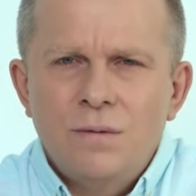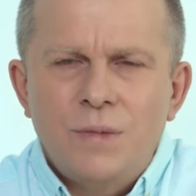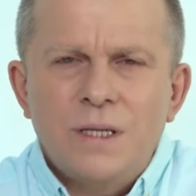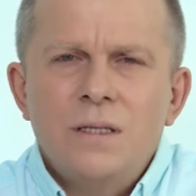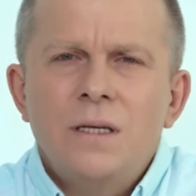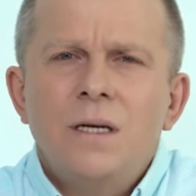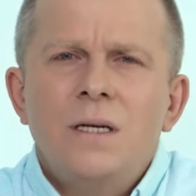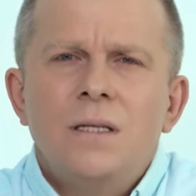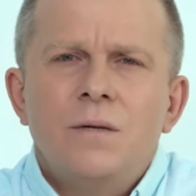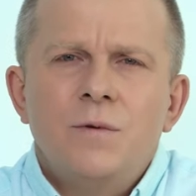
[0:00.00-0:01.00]
Thanks to
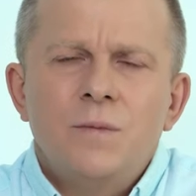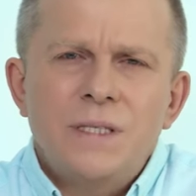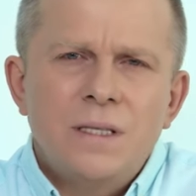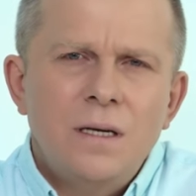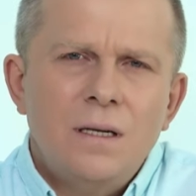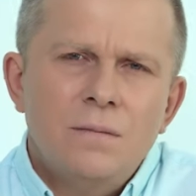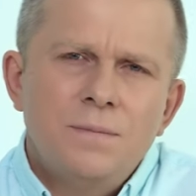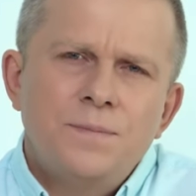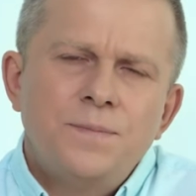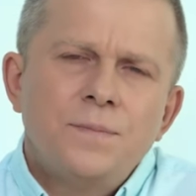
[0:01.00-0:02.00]
this, we became
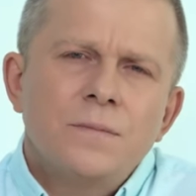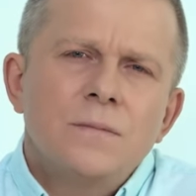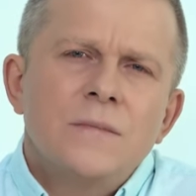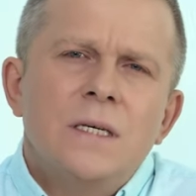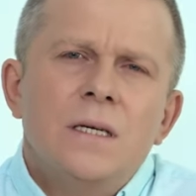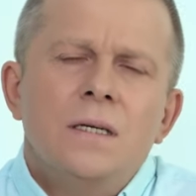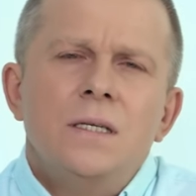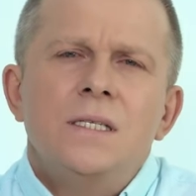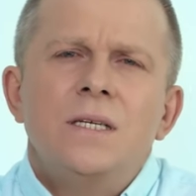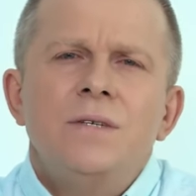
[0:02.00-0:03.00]

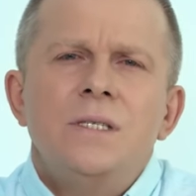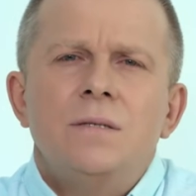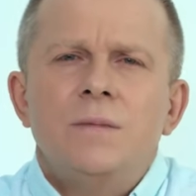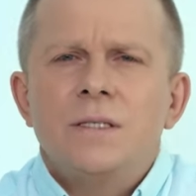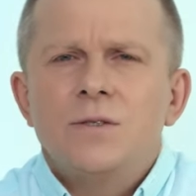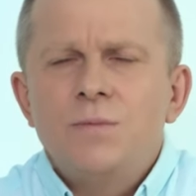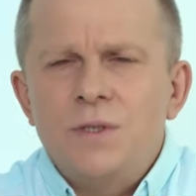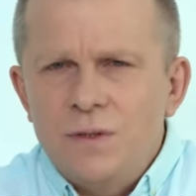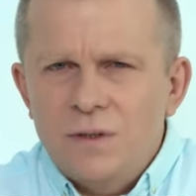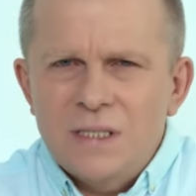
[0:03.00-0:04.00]
independent of
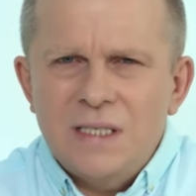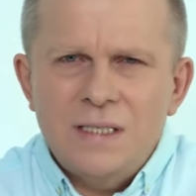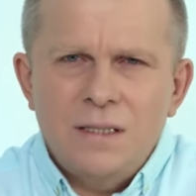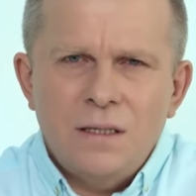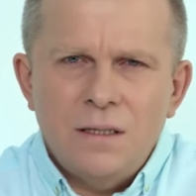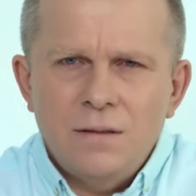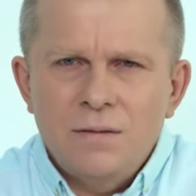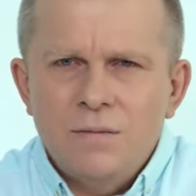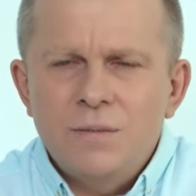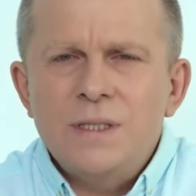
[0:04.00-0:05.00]
our own
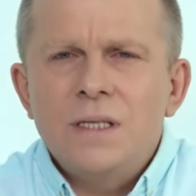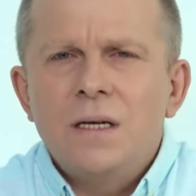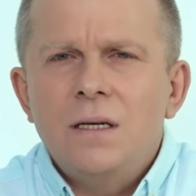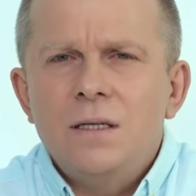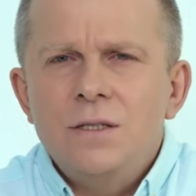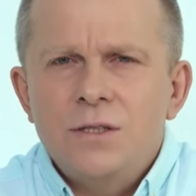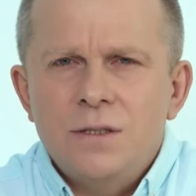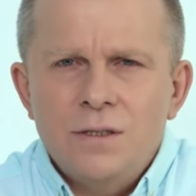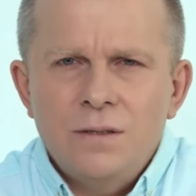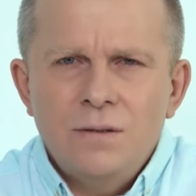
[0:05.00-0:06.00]
consciousness. We became
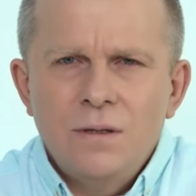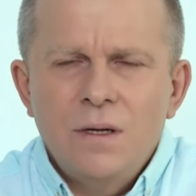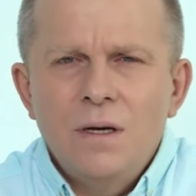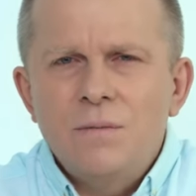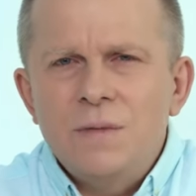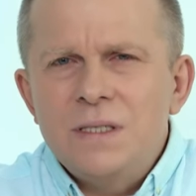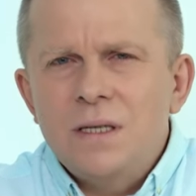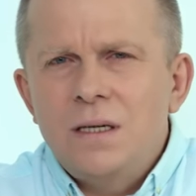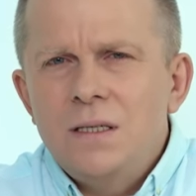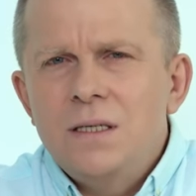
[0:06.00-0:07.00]
personality. We
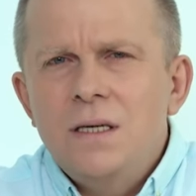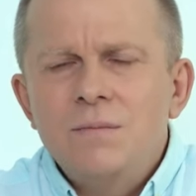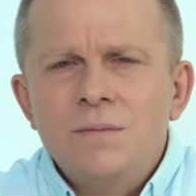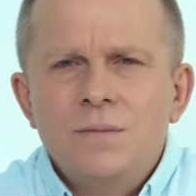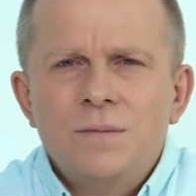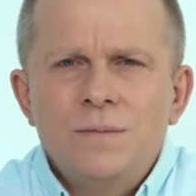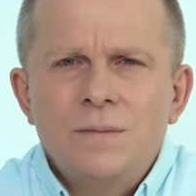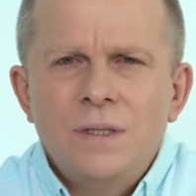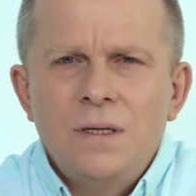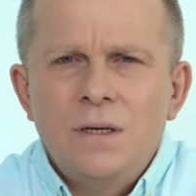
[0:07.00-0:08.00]
became someone
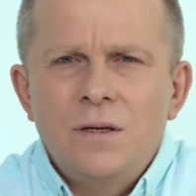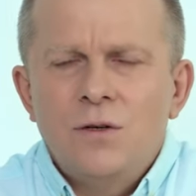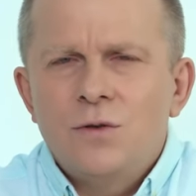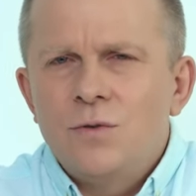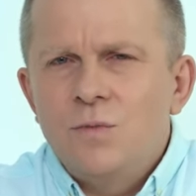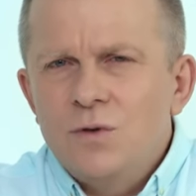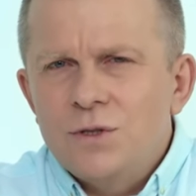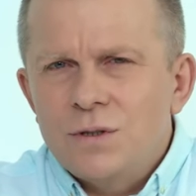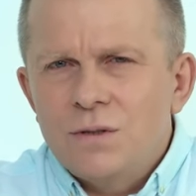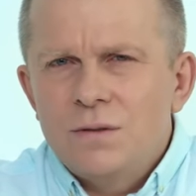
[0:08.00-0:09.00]
who
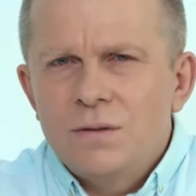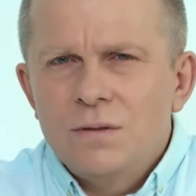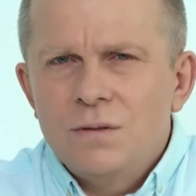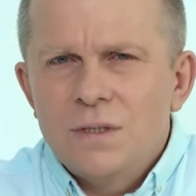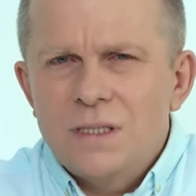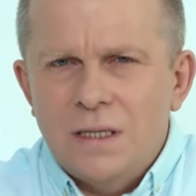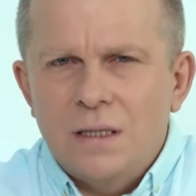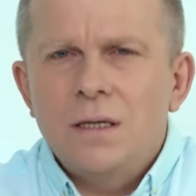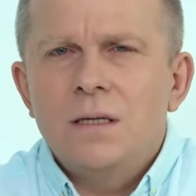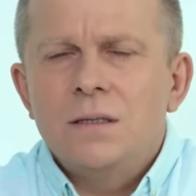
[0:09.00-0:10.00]
can become an